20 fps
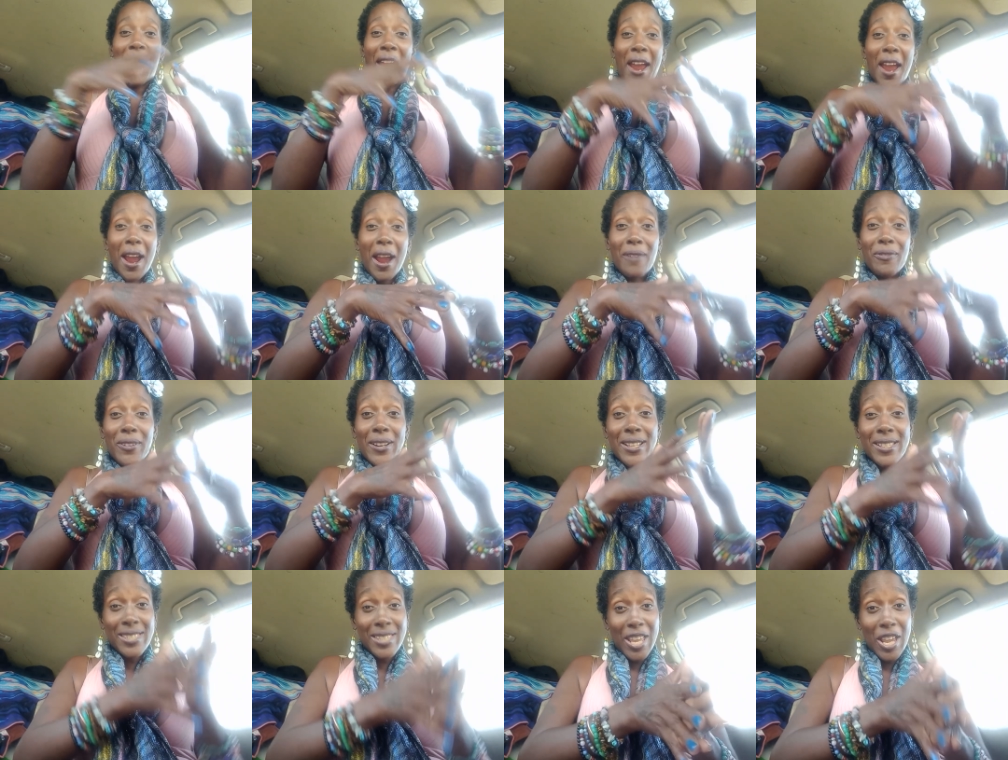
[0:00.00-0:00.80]

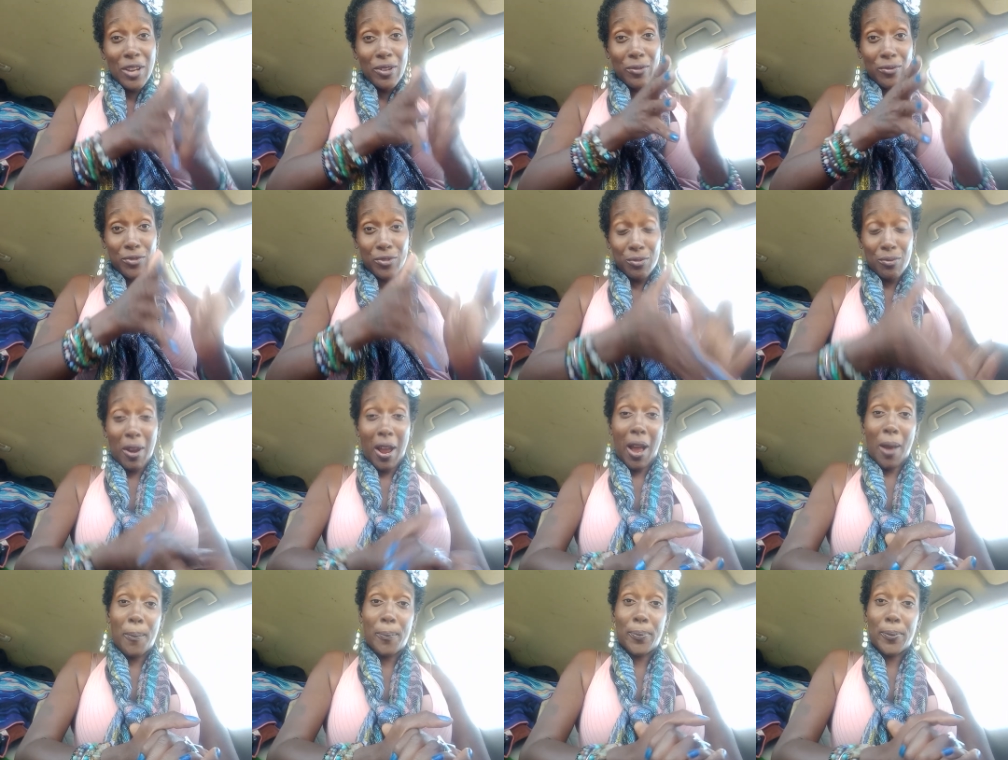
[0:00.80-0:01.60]
every single
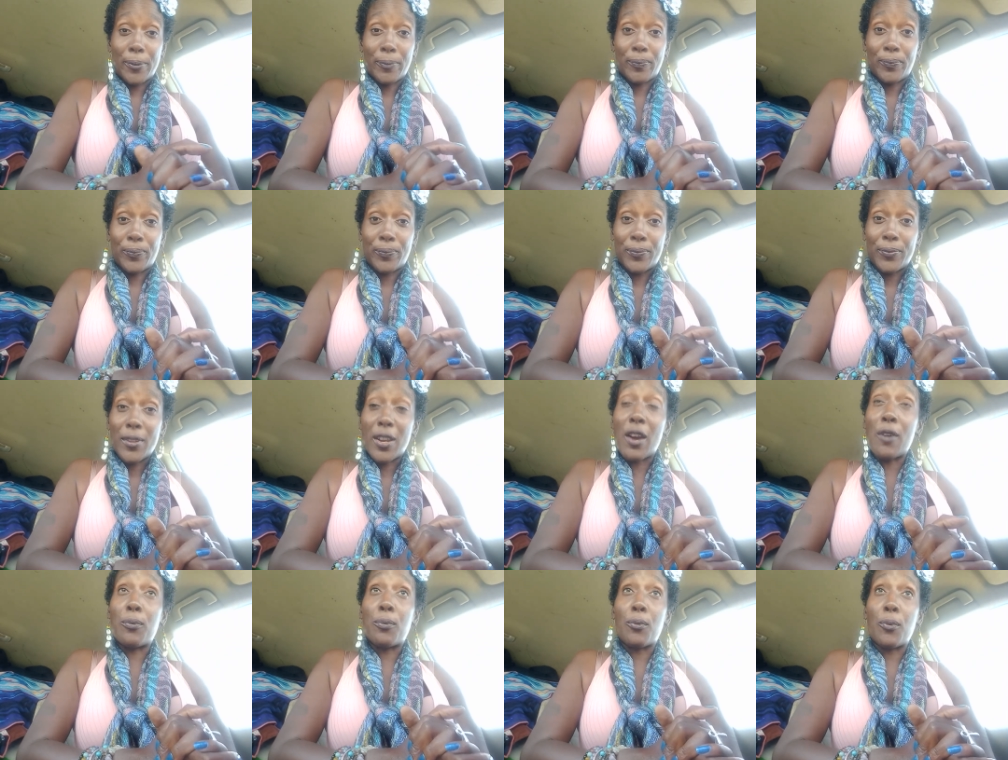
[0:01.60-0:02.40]
drop
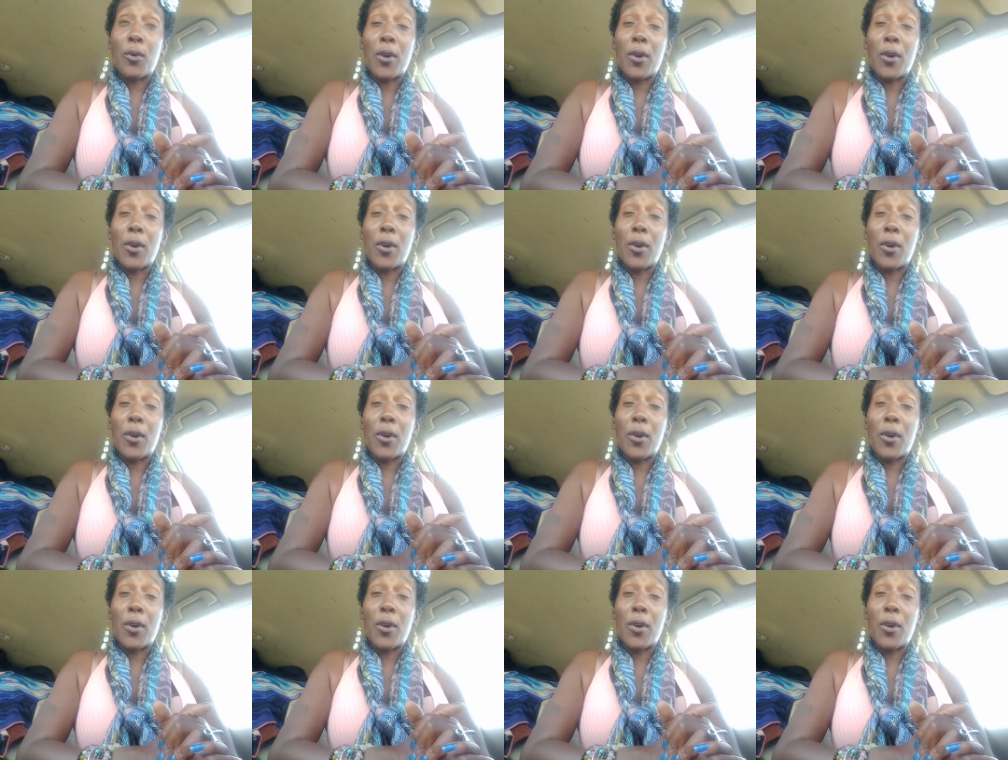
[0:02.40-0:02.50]
of